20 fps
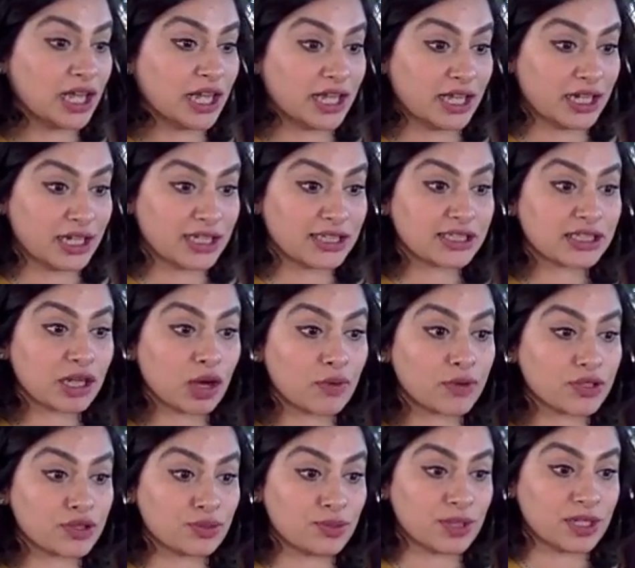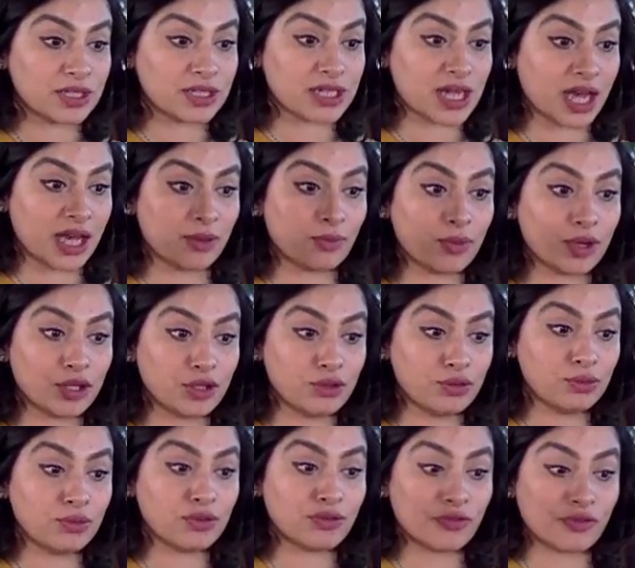it is going to be a time where
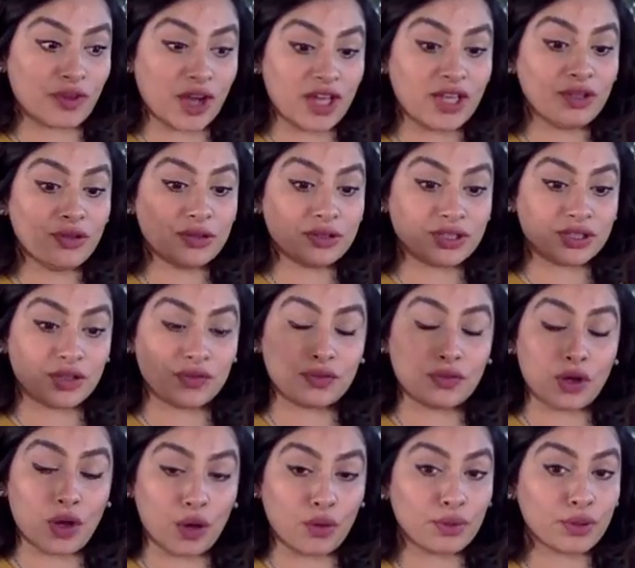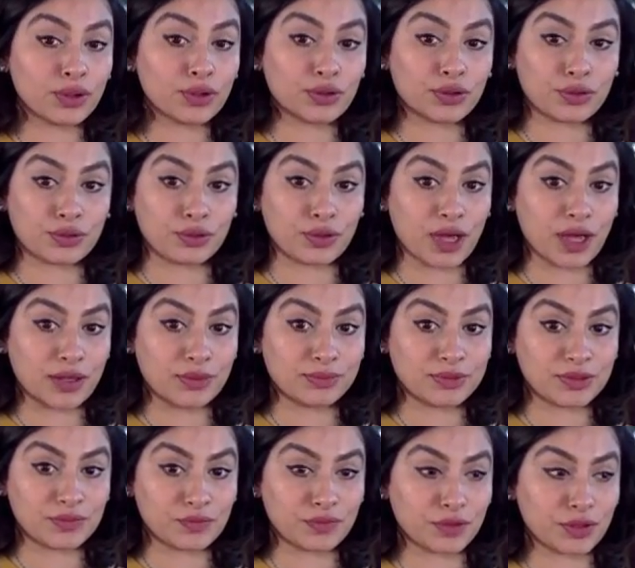you will find yourself going through
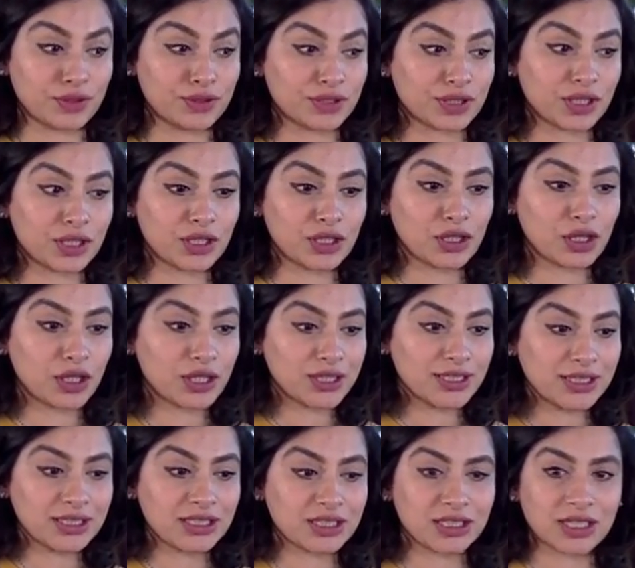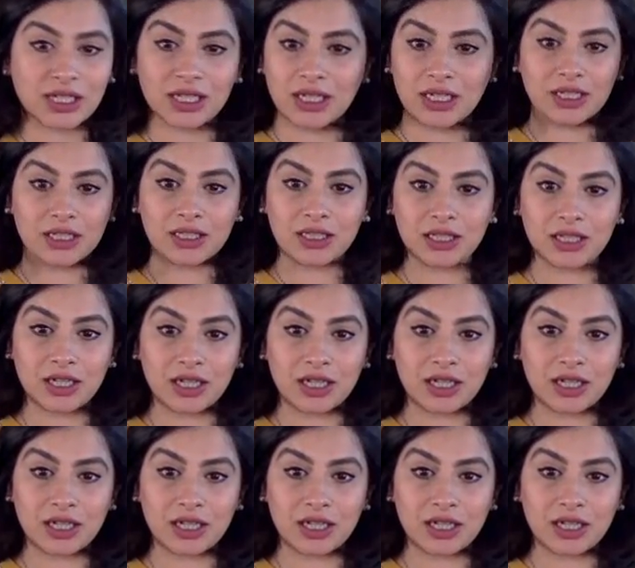ebbs and flows a lot easier